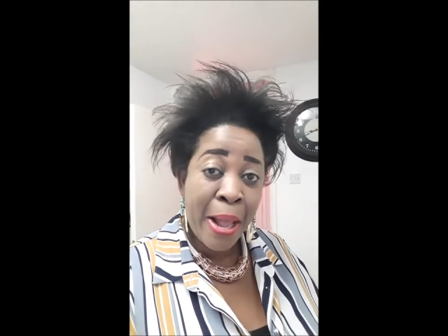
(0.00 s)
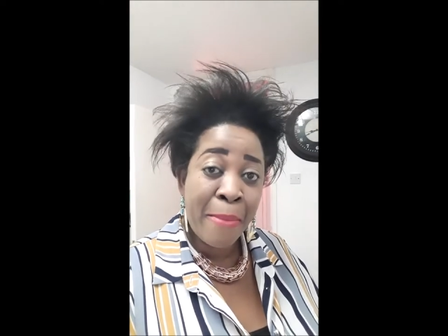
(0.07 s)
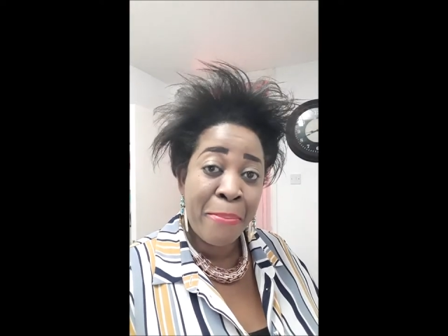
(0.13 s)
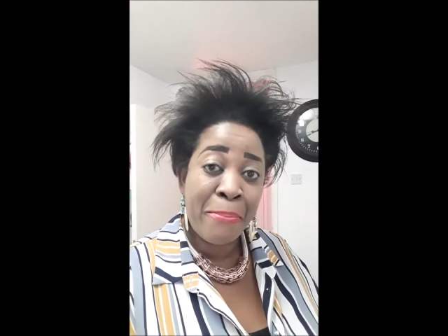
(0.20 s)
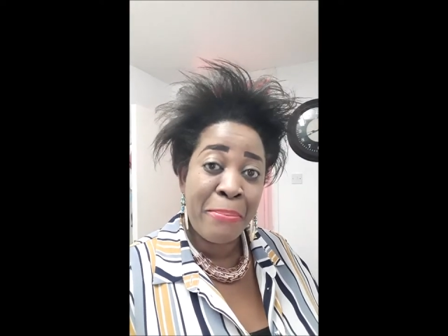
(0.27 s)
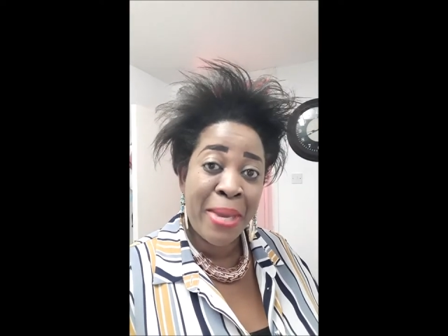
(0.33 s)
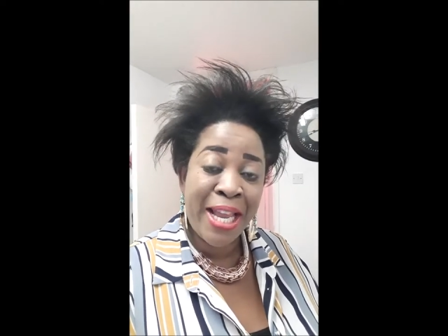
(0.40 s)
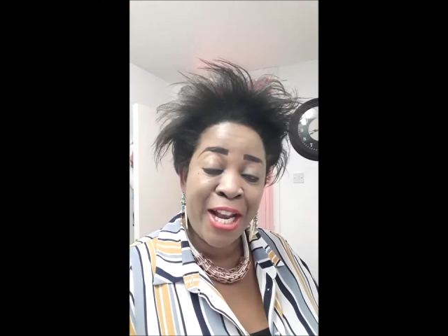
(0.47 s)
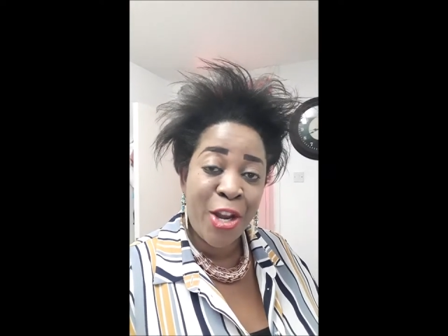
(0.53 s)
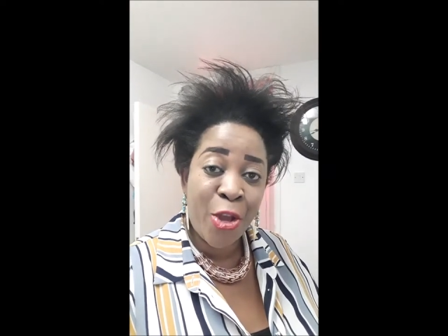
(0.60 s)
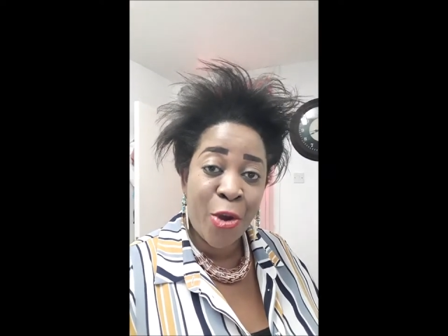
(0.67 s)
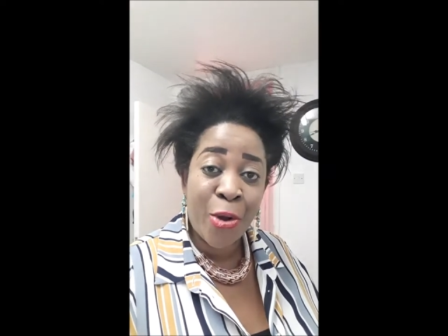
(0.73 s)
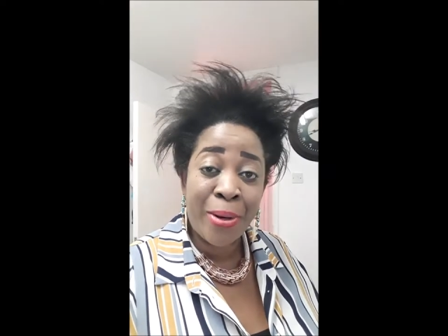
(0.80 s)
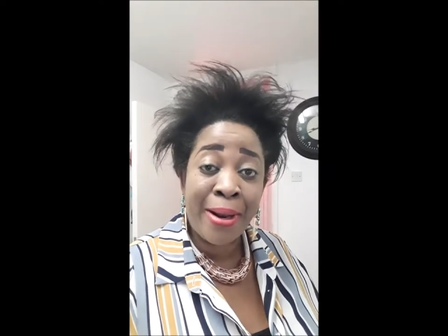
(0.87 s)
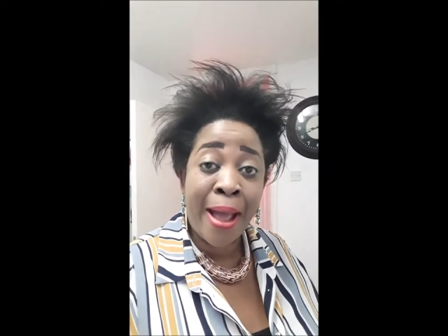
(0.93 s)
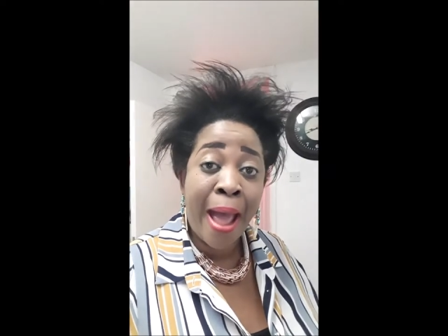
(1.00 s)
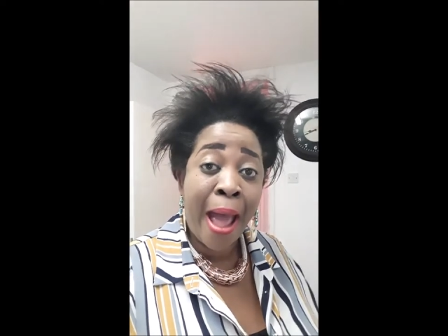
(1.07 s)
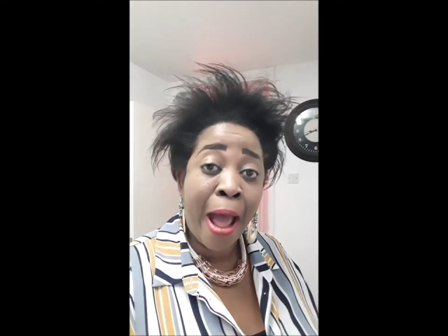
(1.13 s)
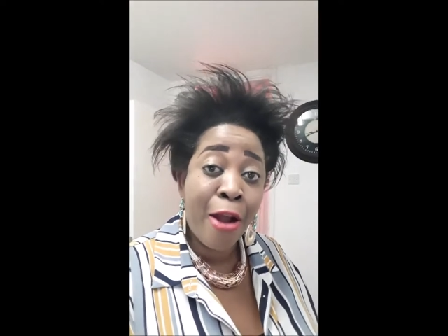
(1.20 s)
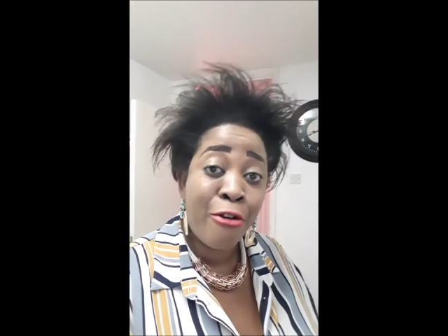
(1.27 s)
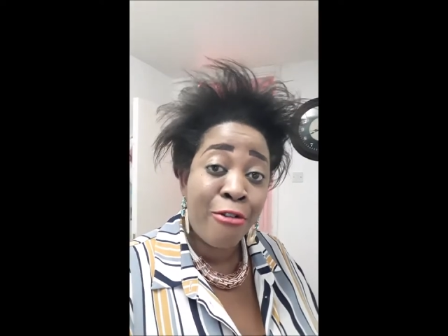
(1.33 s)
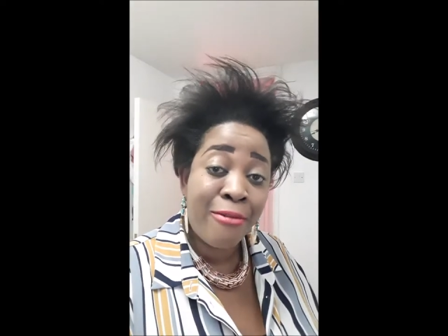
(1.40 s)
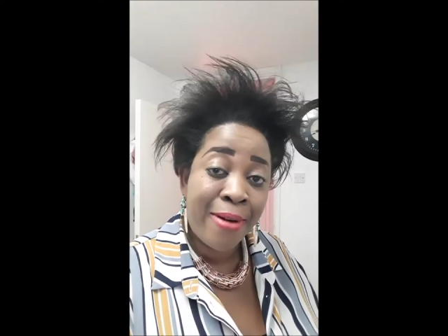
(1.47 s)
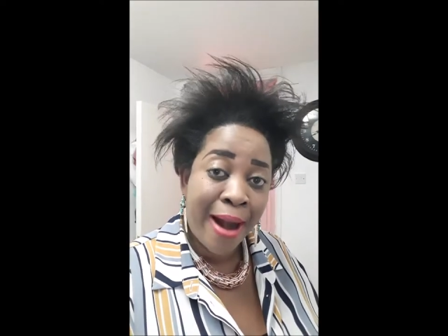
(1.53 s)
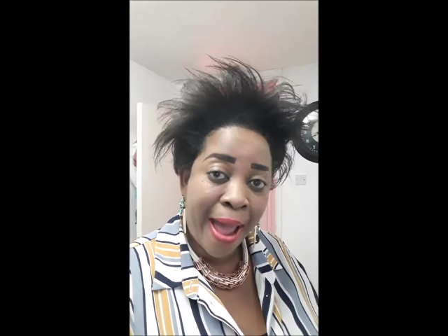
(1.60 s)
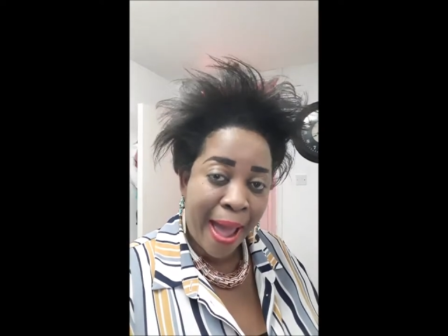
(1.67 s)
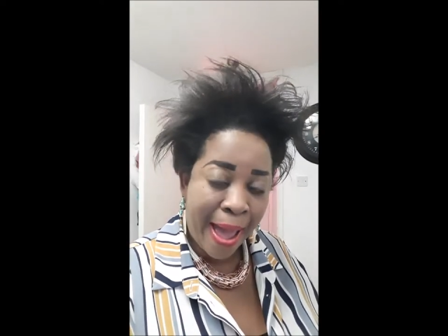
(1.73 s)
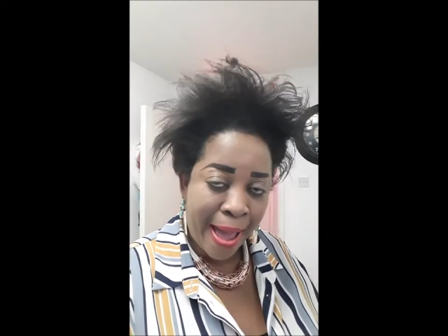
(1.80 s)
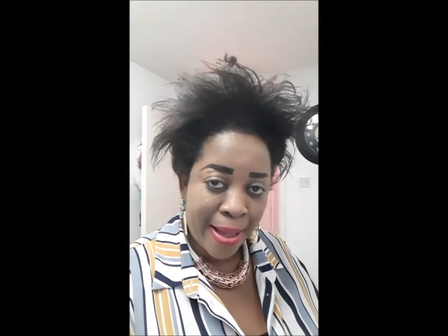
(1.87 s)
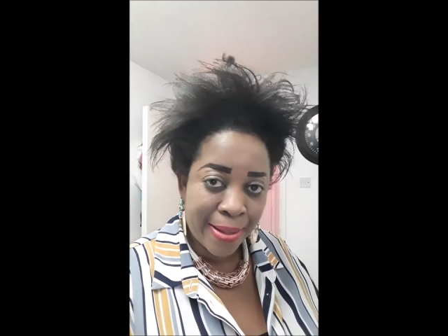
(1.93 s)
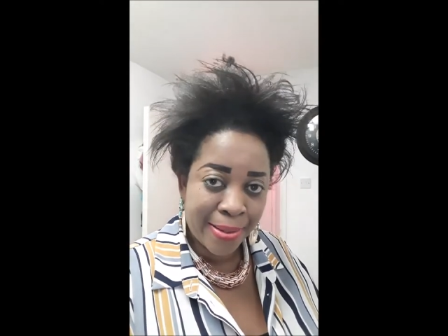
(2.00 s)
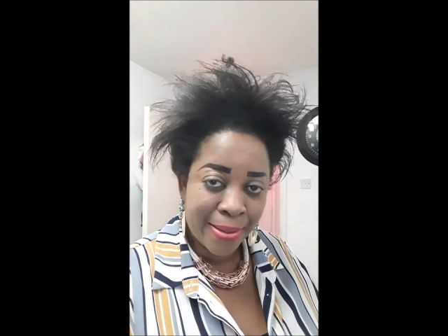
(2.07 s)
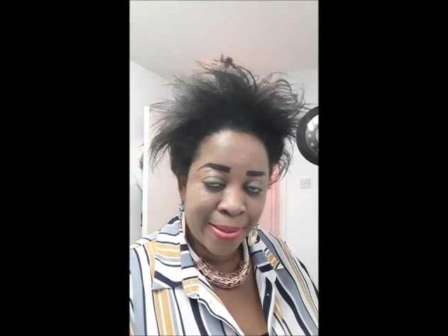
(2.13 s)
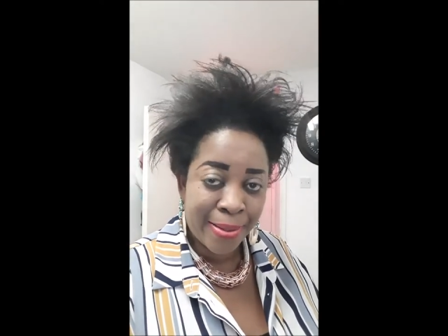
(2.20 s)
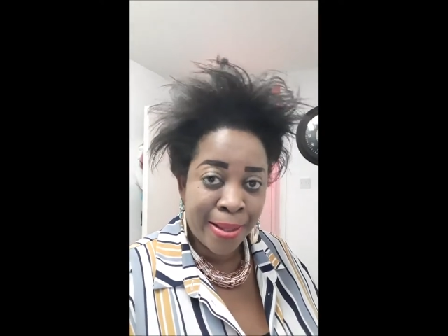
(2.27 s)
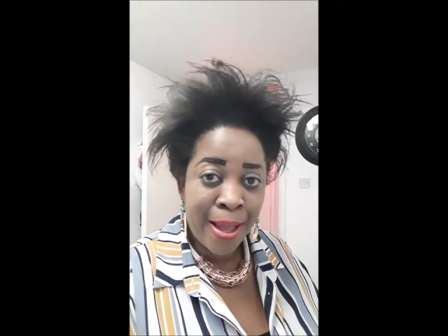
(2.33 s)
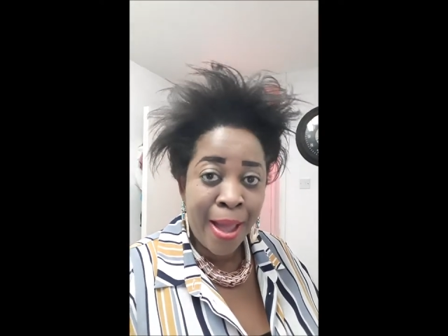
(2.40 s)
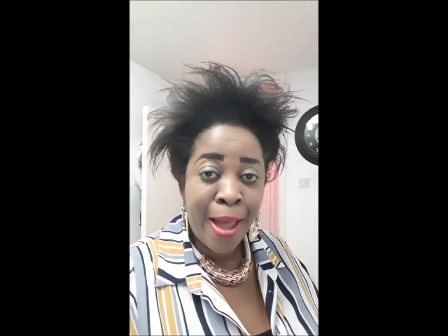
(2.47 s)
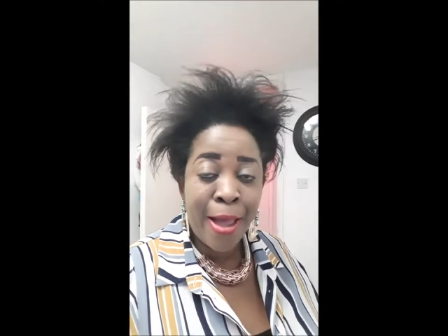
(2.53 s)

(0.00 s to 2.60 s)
million rands.